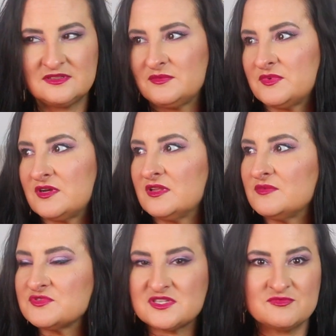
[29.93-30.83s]
Oh my
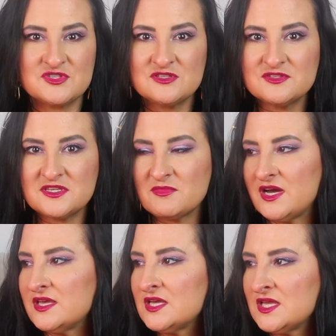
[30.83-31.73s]
god, I'm just losing
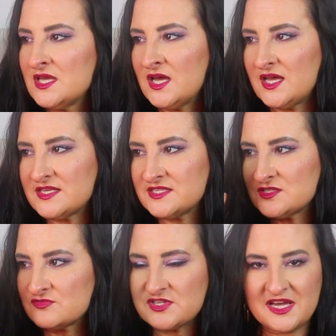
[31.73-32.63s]
my sense
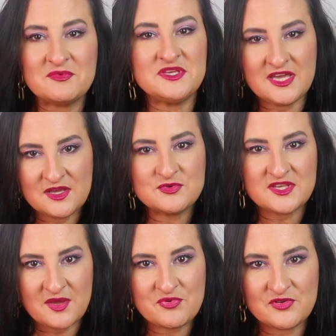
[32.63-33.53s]
of time. Yeah, it was
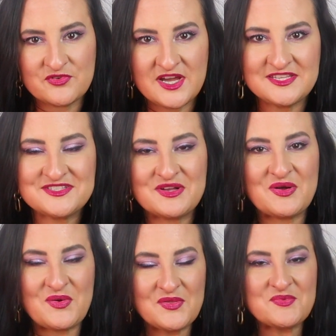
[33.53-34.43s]
April, right? So
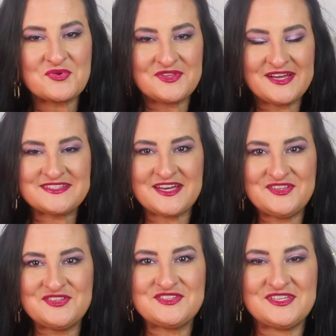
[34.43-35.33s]
all the products I
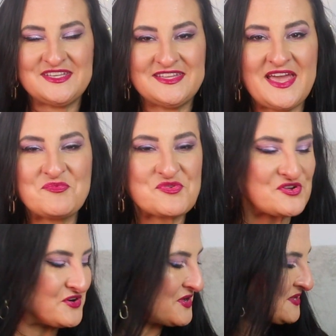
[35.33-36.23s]
used in
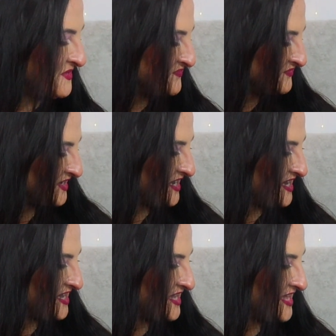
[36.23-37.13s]
April,
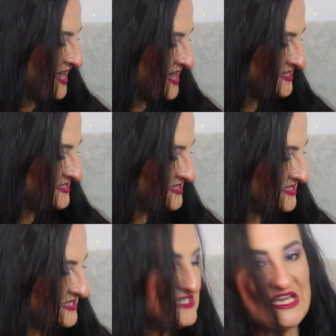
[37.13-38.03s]
and
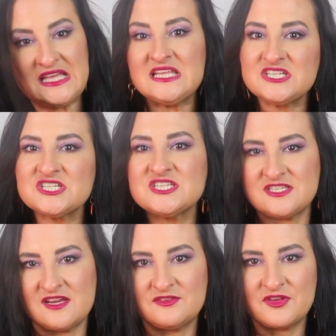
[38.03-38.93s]
yeah, let's just start.